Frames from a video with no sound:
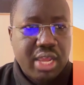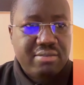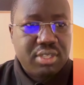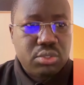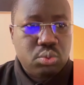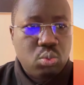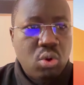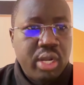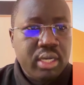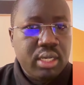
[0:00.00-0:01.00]
have this
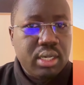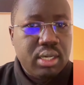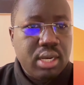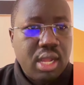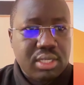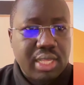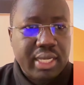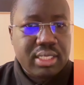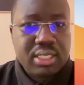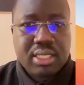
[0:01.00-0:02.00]
one
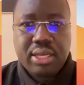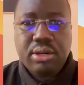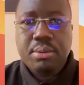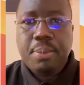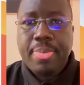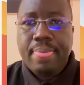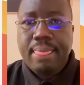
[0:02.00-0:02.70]
selected here